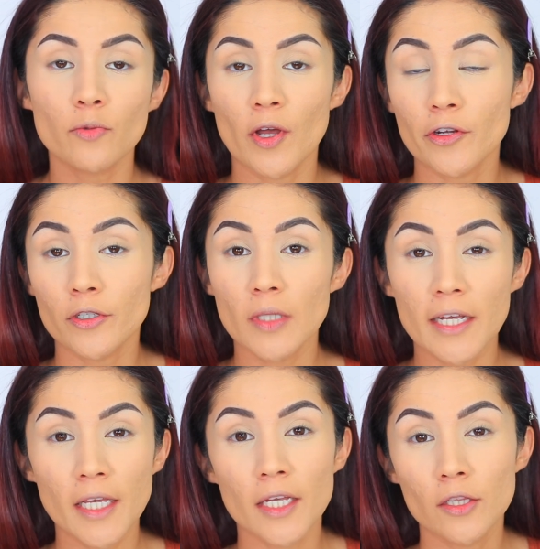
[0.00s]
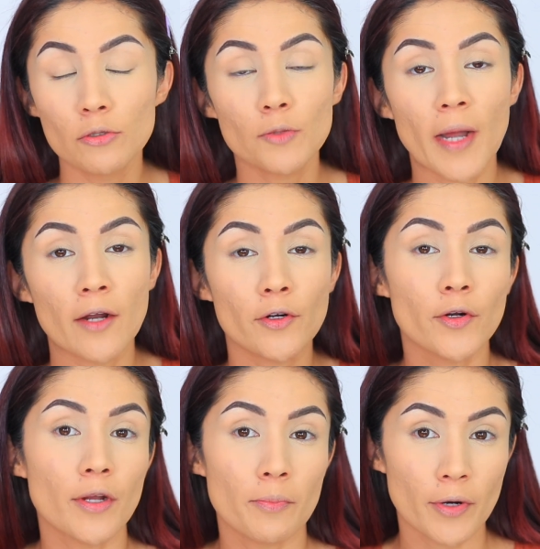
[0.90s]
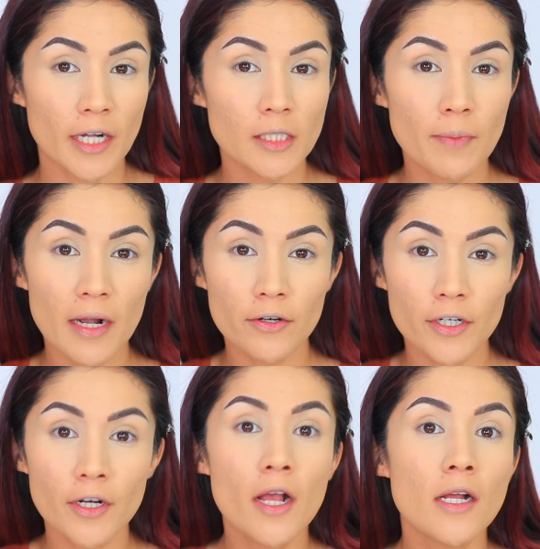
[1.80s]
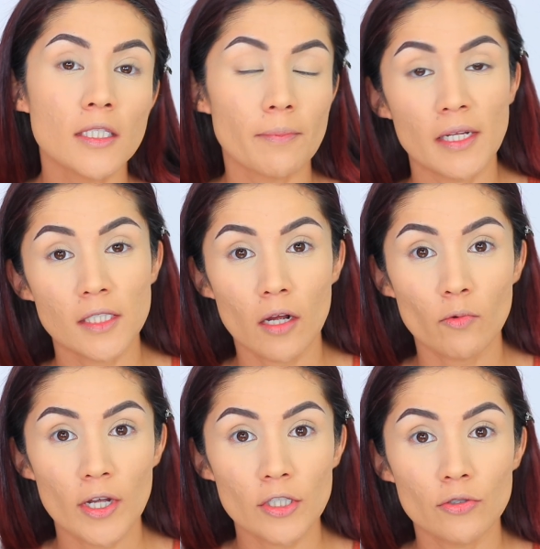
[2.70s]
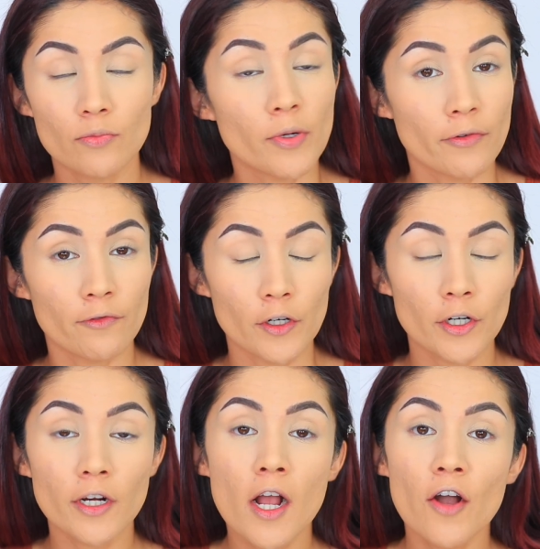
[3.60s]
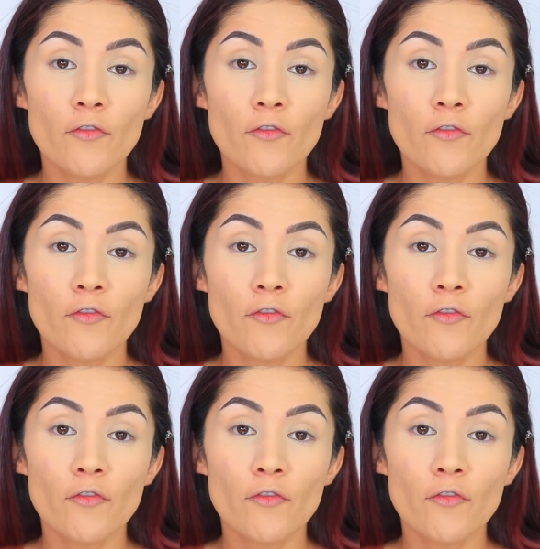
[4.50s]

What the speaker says: whether you like a loose powder or a pressed powder, depends on what you prefer.